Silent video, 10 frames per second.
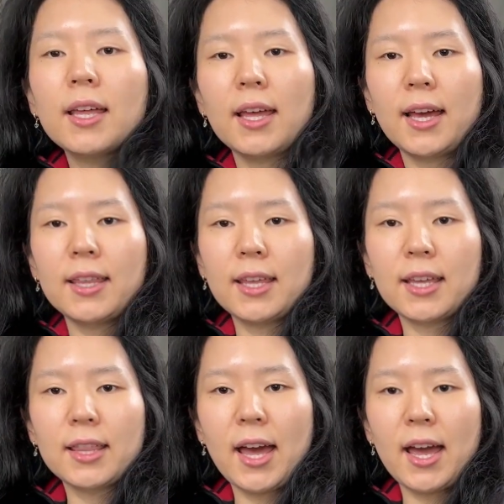I
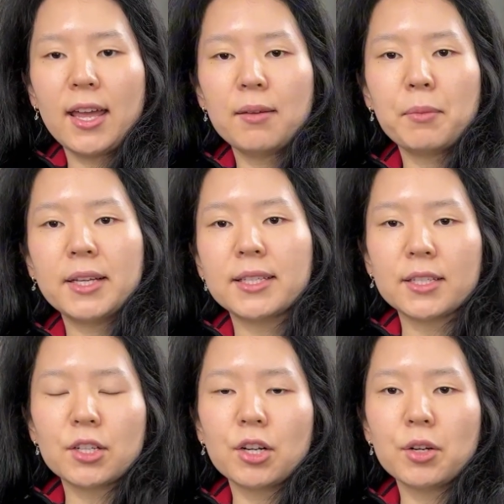think that my
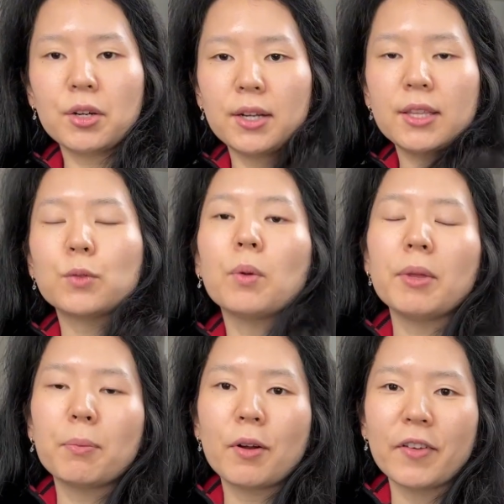sister, this will
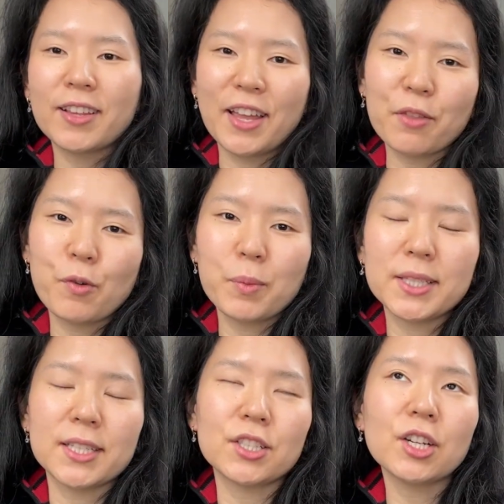be the perfect length for my
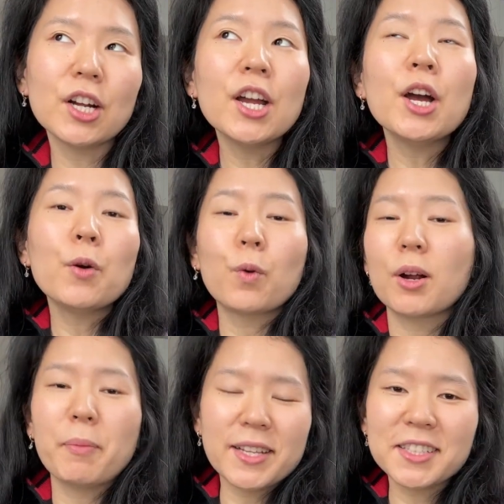sister.
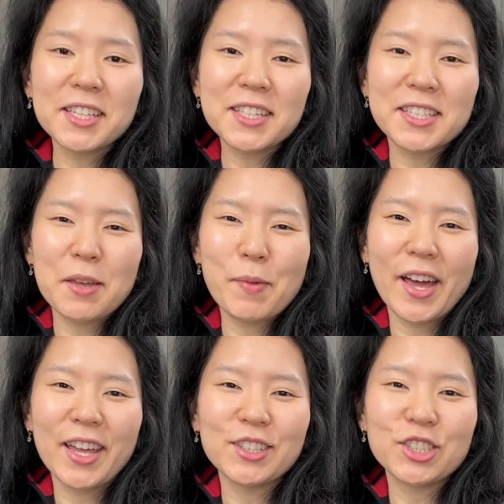We're basically the same
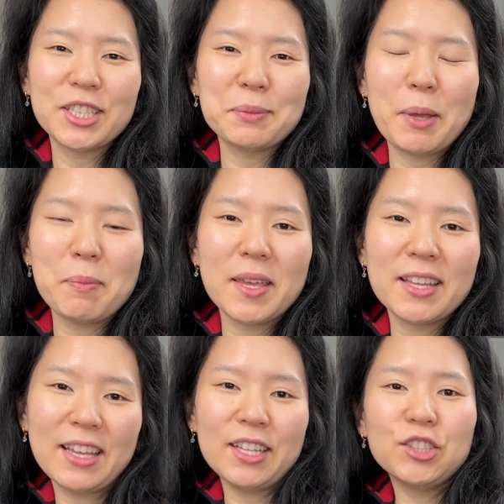height. She's maybe
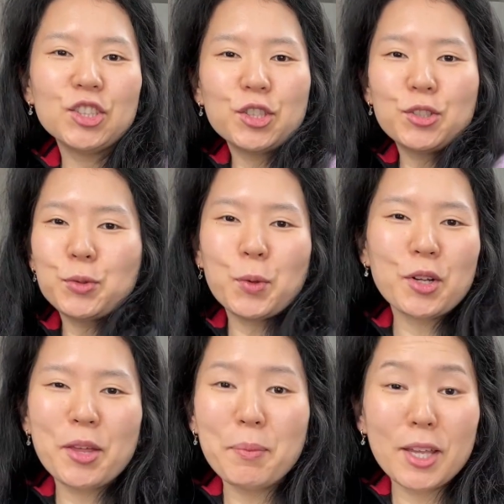an inch
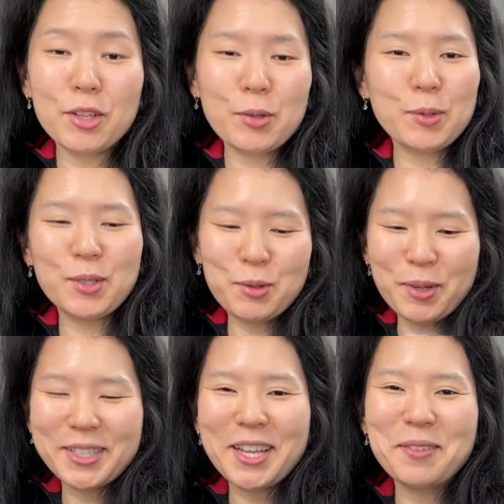shorter than me, 2 to
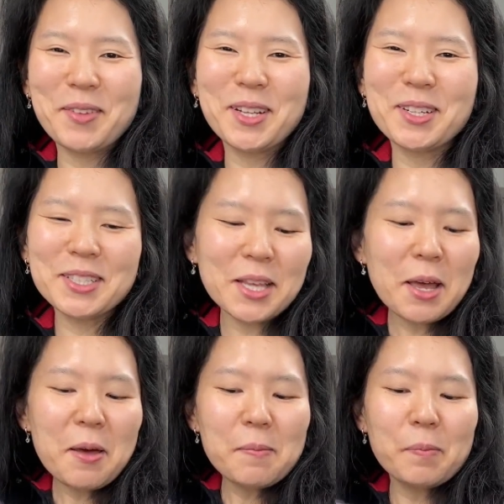3 centimeters,
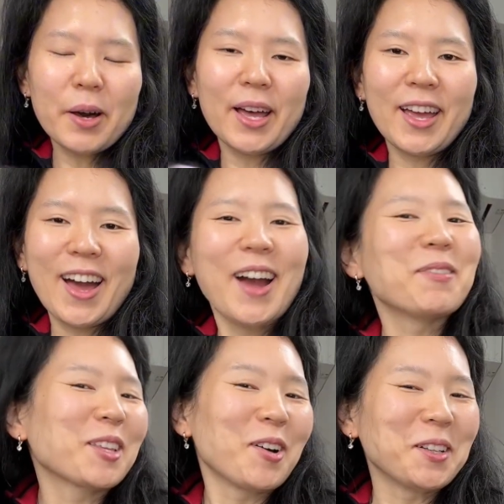but I'm
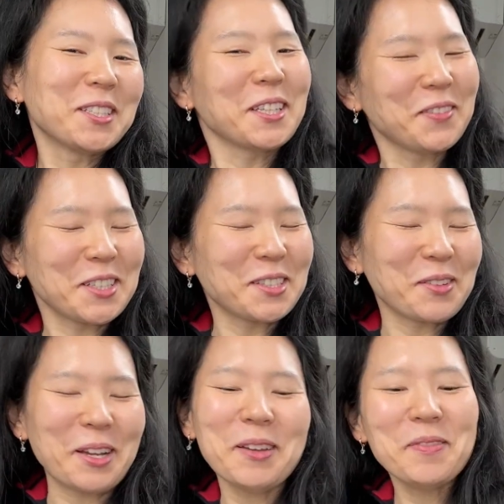the tallest of us
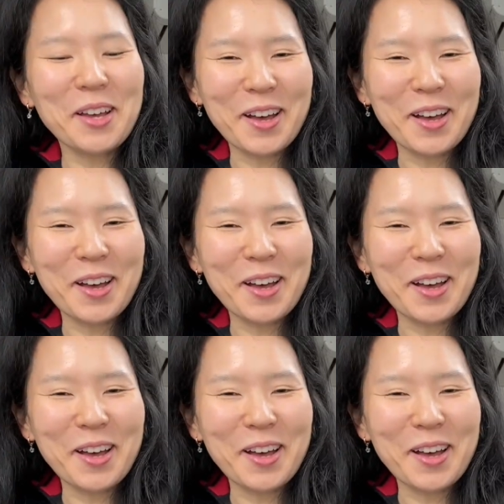three,